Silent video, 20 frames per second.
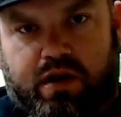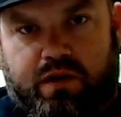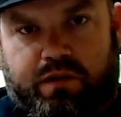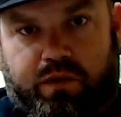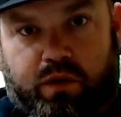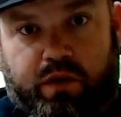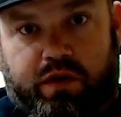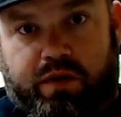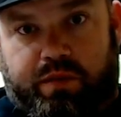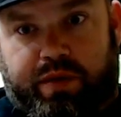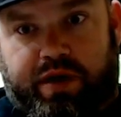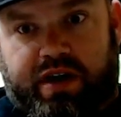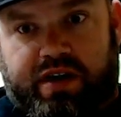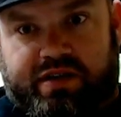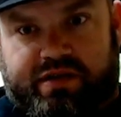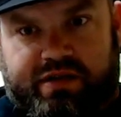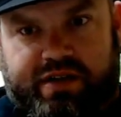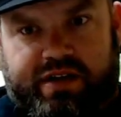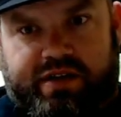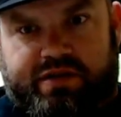the
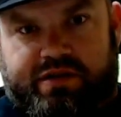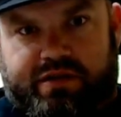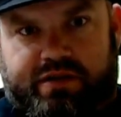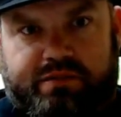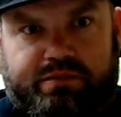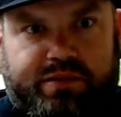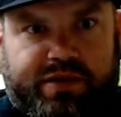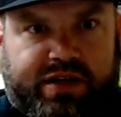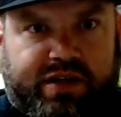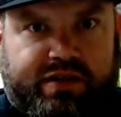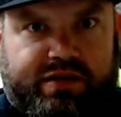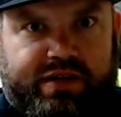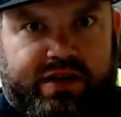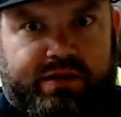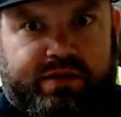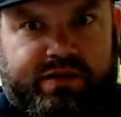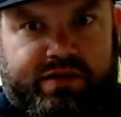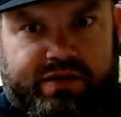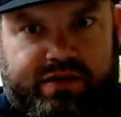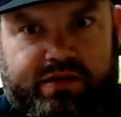Boss laser because that
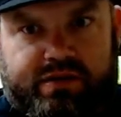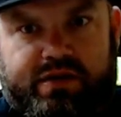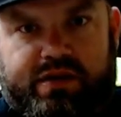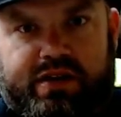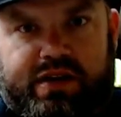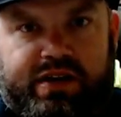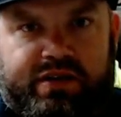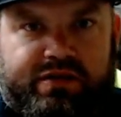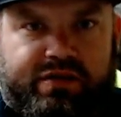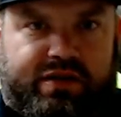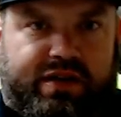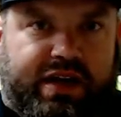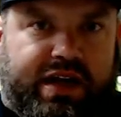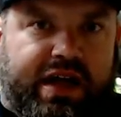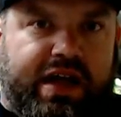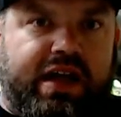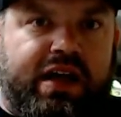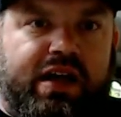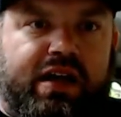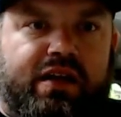was the only laser that I
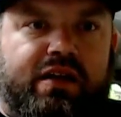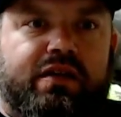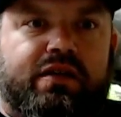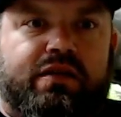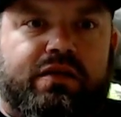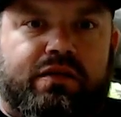had